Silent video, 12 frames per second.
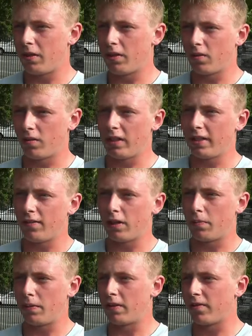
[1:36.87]
You don't give
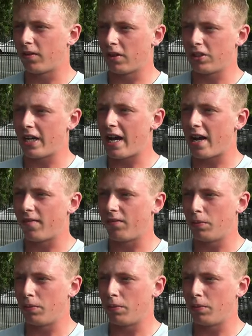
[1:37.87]
up in the first half.